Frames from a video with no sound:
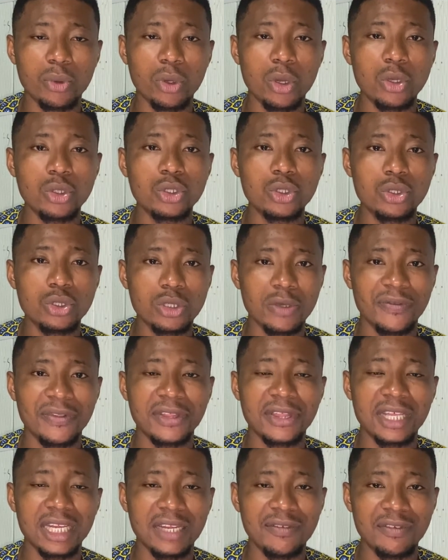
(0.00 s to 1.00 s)
use of the
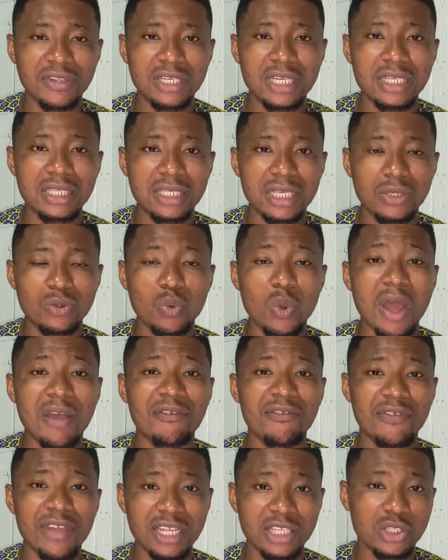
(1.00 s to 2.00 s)
television set will
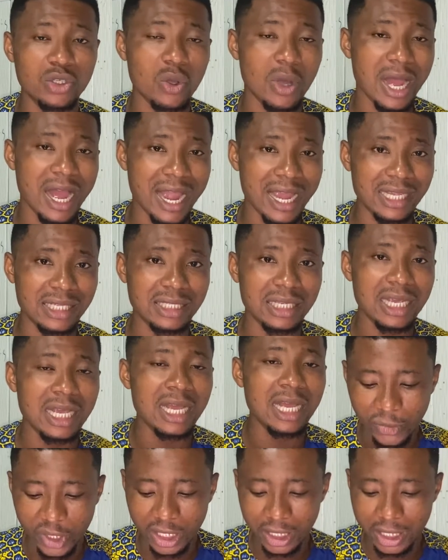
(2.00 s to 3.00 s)
affect your eyes.
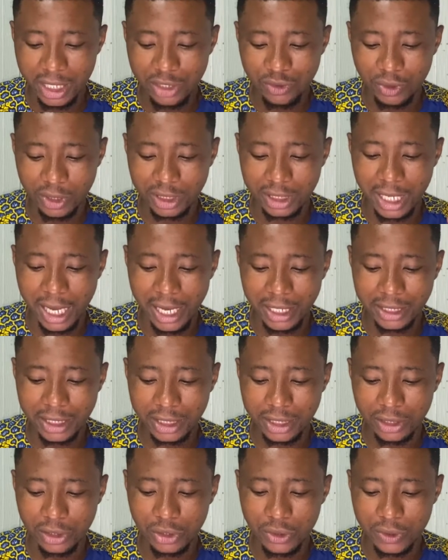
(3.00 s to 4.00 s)
The next one is ethics
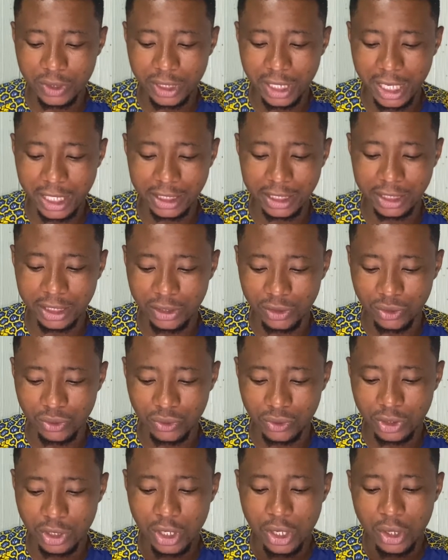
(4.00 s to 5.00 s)
in using ICT
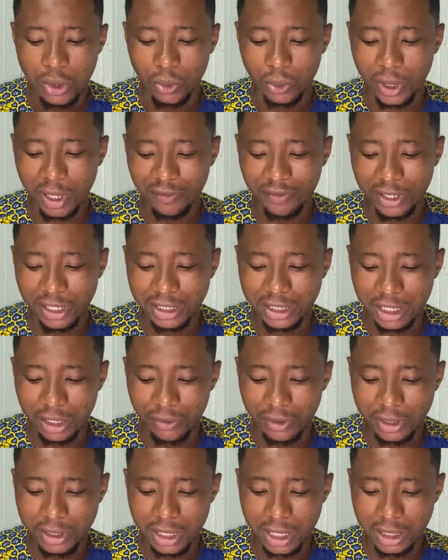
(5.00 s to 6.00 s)
tools. We have the
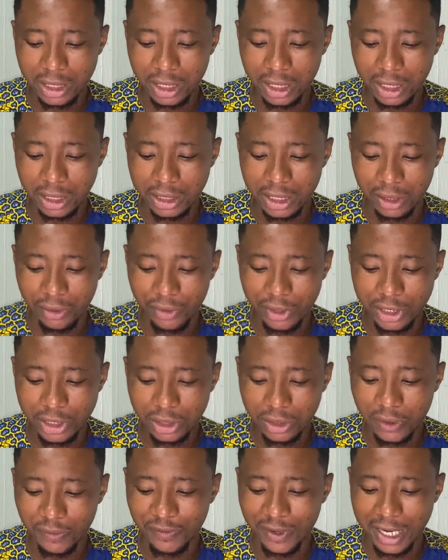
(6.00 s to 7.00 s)
integration
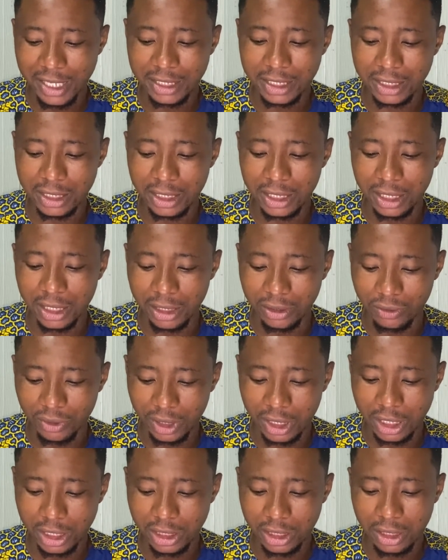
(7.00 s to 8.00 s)
of ICT in
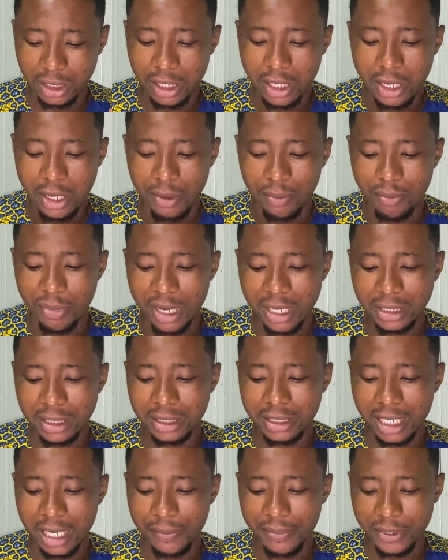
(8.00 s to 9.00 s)
education, basic
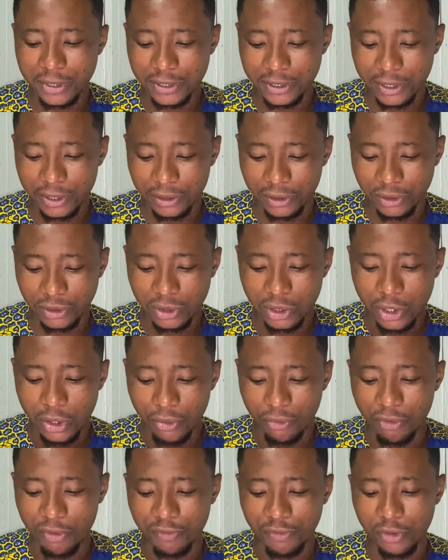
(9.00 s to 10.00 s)
typing skills,
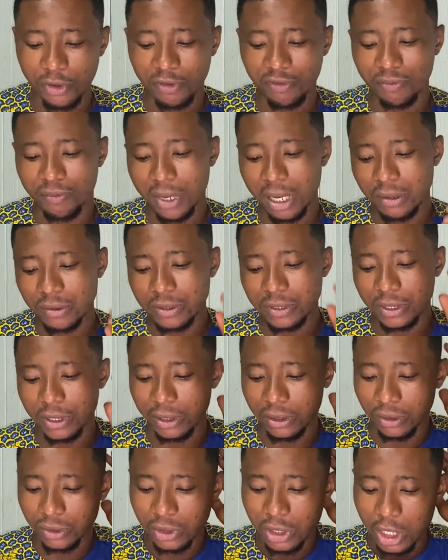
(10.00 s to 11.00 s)
review of mouse
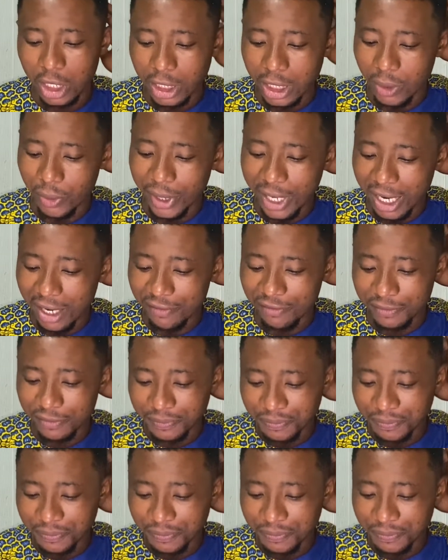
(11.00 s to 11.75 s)
skills. Then we have